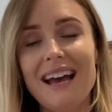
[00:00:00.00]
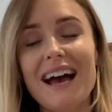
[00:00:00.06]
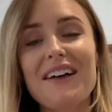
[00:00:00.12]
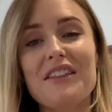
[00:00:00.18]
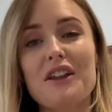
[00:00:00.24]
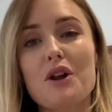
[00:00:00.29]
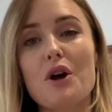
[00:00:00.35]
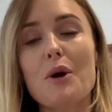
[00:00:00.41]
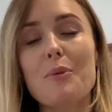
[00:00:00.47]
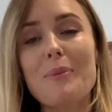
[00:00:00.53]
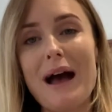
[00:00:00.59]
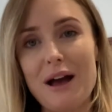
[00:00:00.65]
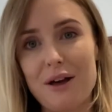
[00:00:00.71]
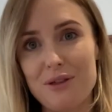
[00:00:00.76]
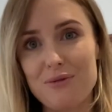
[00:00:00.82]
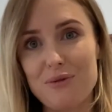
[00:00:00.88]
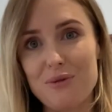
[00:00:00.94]
and then I'll go
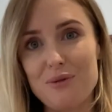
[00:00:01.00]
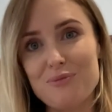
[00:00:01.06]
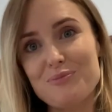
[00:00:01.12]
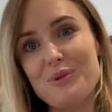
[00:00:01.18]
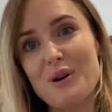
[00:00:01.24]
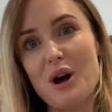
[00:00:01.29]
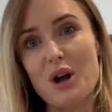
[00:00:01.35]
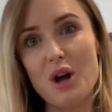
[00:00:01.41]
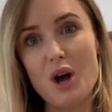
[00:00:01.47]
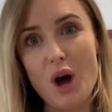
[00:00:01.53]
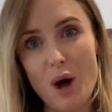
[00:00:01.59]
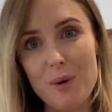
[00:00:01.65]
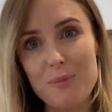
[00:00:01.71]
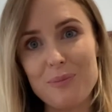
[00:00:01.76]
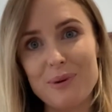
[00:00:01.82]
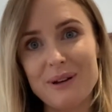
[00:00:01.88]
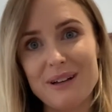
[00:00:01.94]
back through and put a
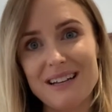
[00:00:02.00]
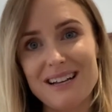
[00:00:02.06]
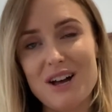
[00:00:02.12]
cup